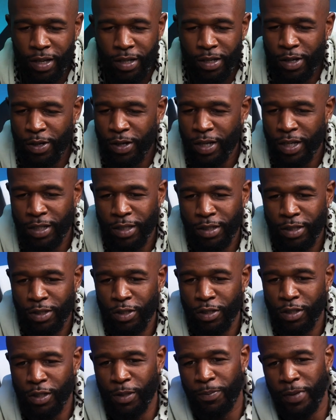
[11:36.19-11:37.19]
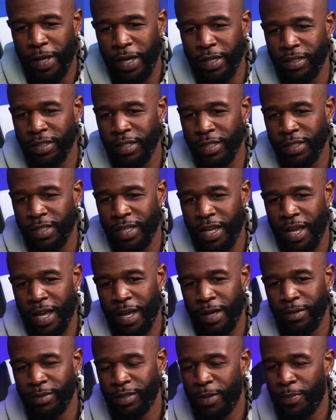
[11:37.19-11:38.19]
You don't get to choose a place or a
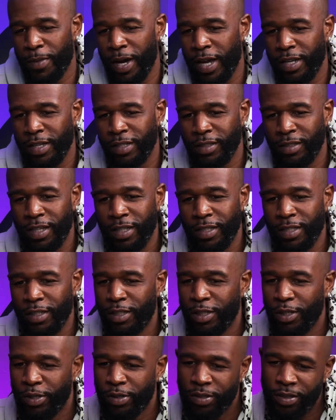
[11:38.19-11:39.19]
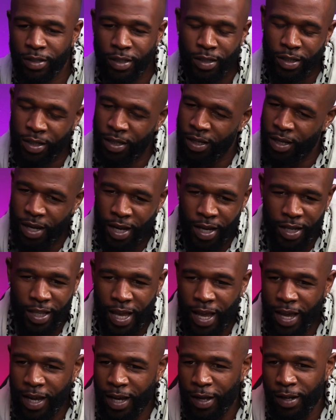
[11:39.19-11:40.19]
time. Somebody else get to choose it, and
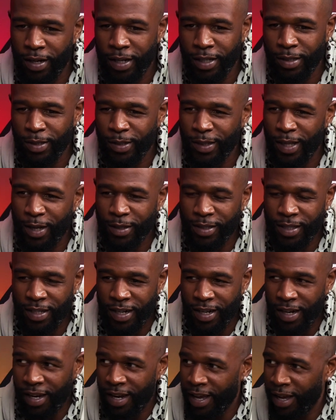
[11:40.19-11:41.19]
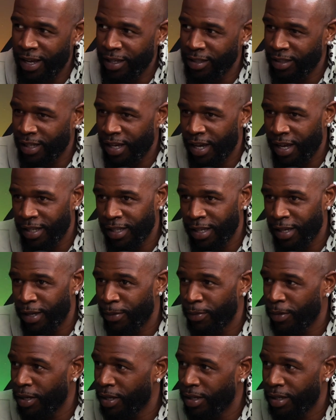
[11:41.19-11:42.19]
they ain't gonna let you know till the last
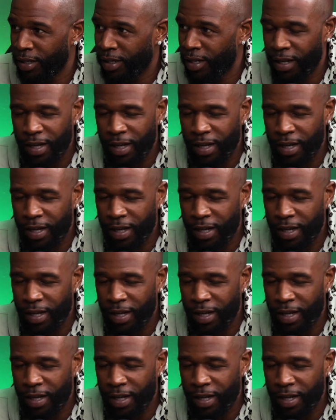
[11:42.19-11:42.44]
goddamn minute.